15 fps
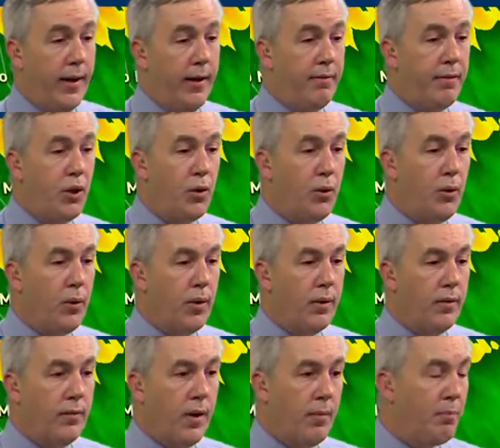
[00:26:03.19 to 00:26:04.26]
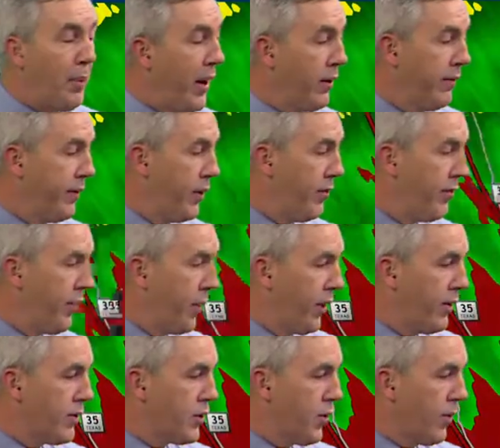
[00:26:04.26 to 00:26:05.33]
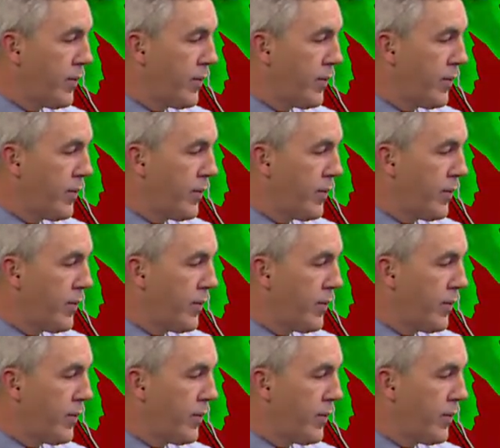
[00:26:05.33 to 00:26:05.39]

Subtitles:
view, or a better view from a good storm